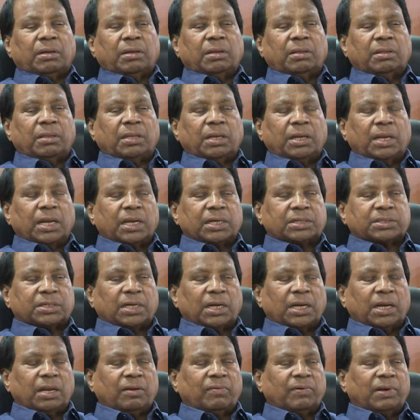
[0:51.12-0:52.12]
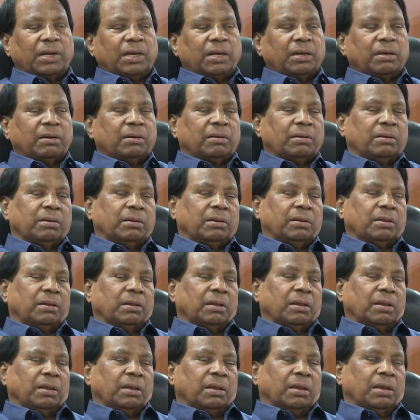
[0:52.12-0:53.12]
in the national level,
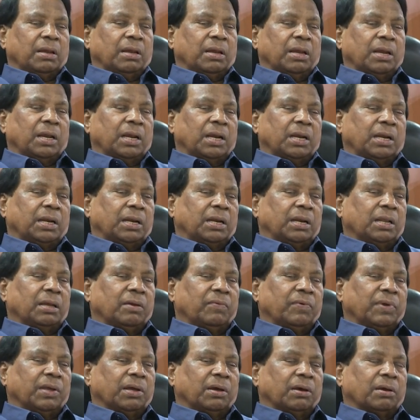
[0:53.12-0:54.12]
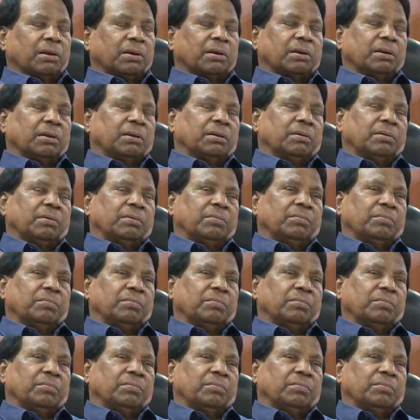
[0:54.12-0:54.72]
and uh, we are